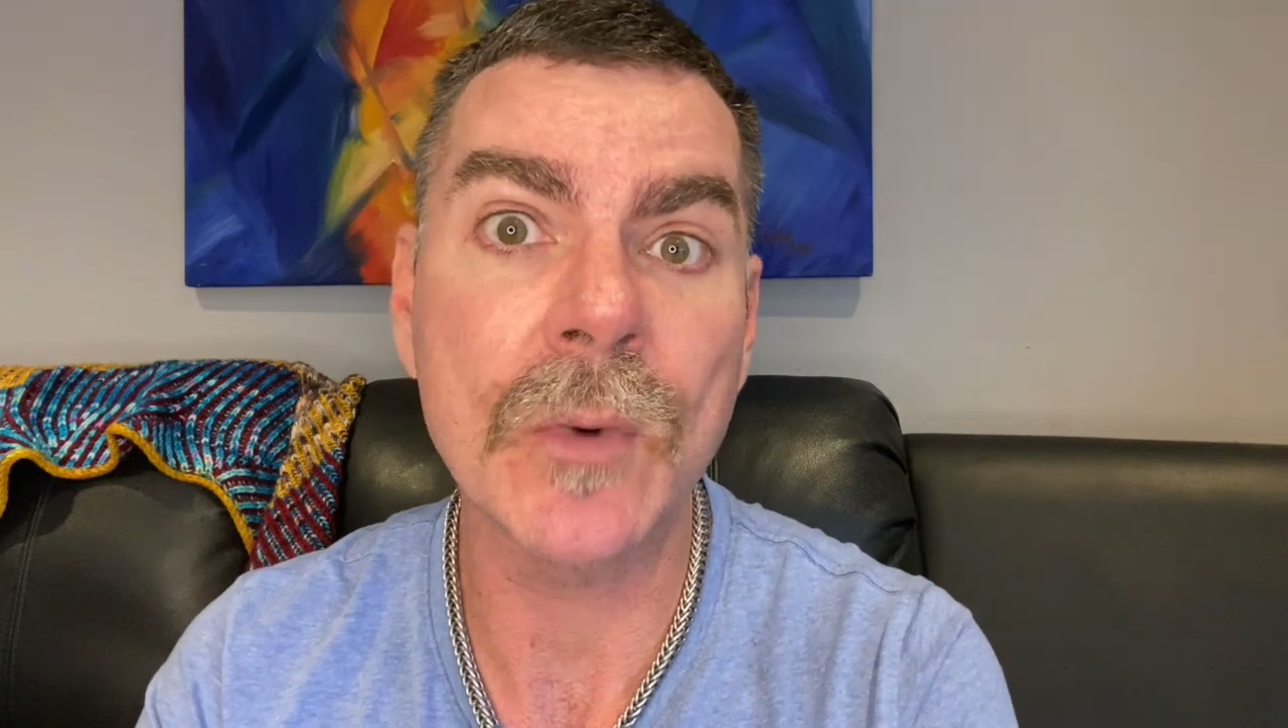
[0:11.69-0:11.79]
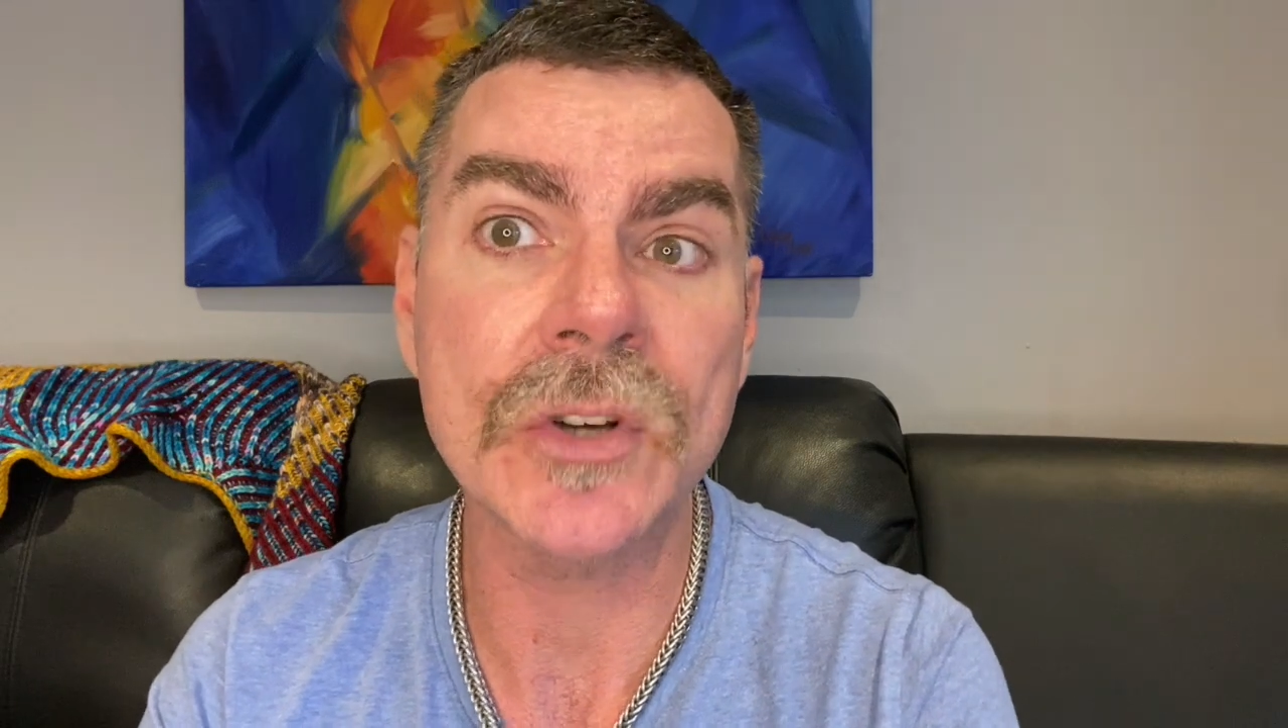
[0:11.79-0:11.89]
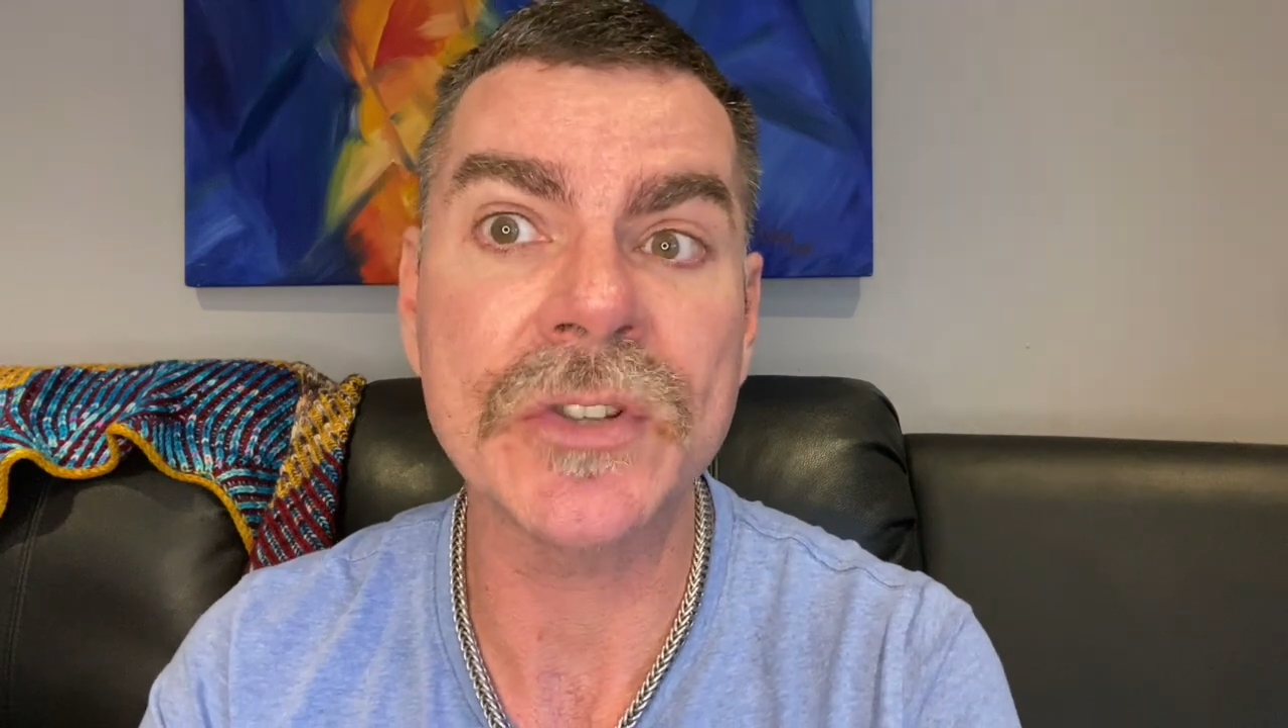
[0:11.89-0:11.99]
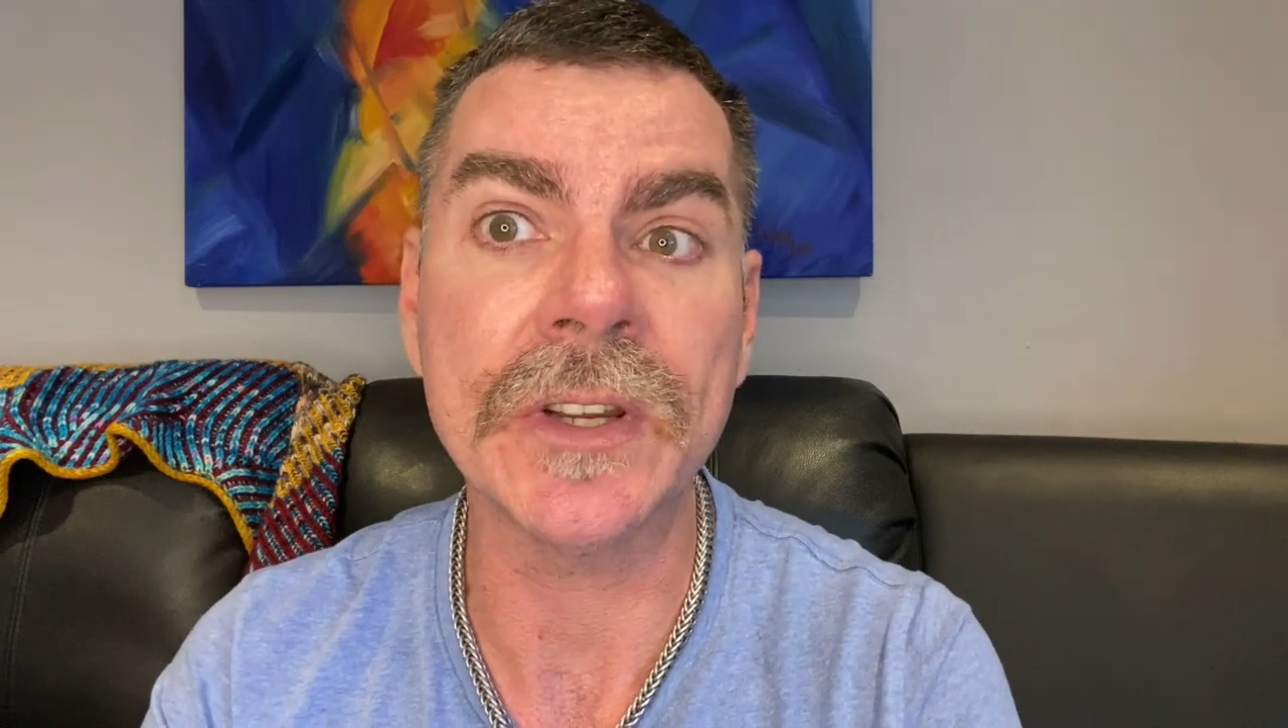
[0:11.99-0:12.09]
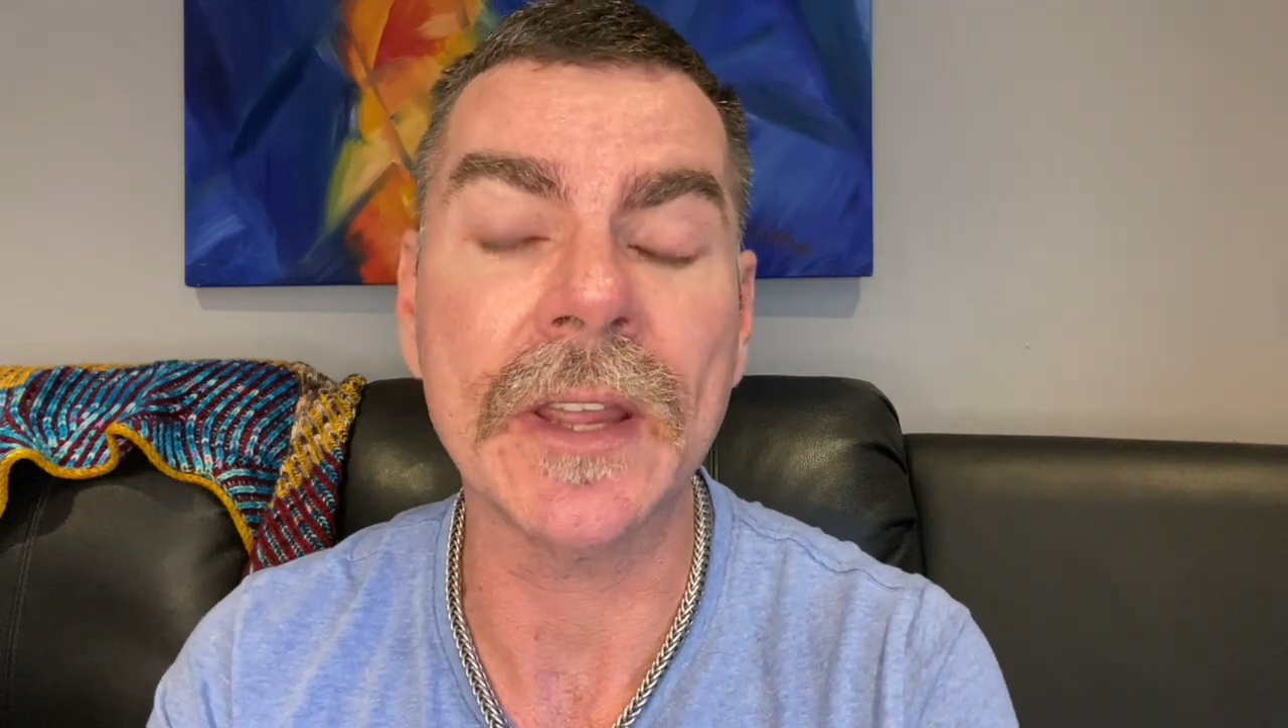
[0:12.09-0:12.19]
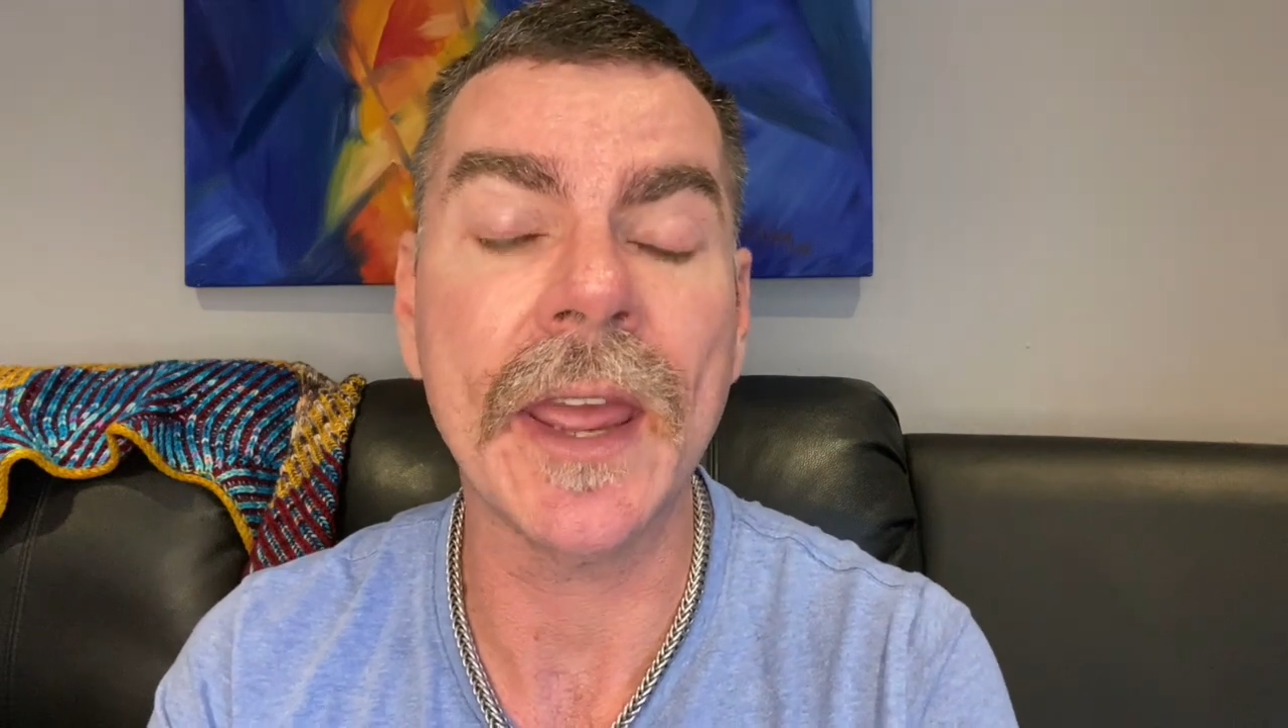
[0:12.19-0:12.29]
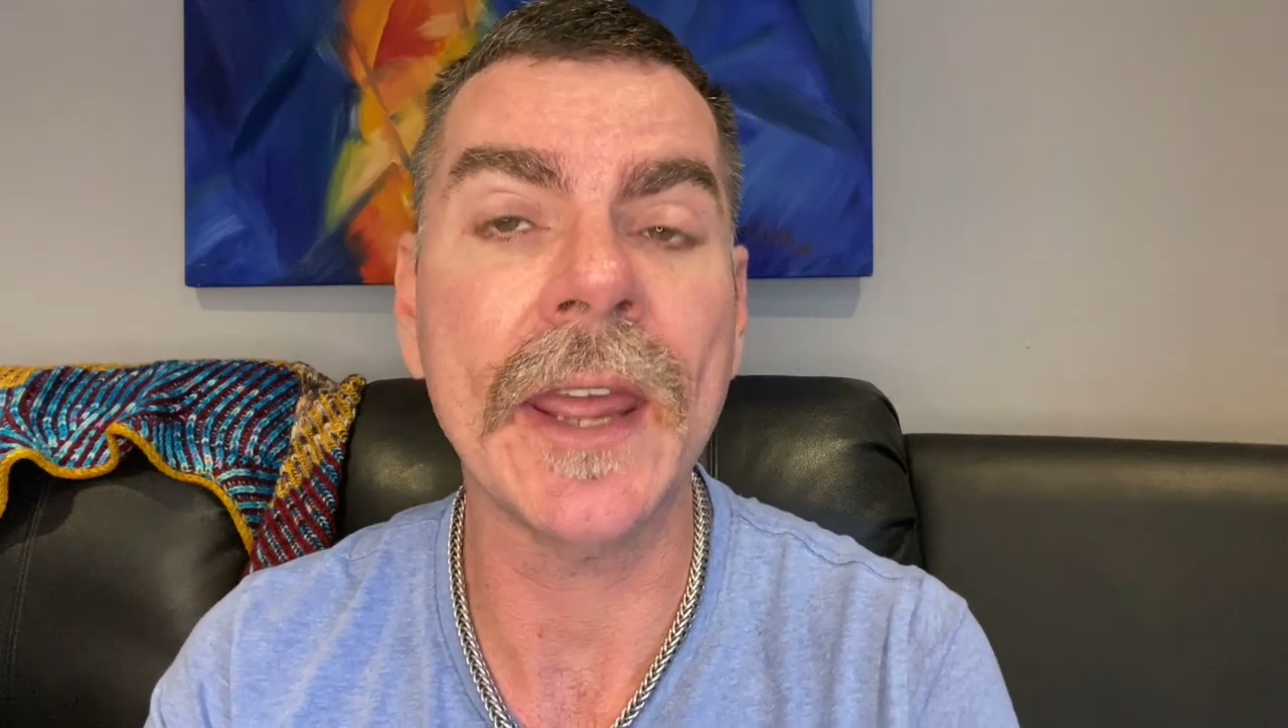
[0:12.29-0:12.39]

washing,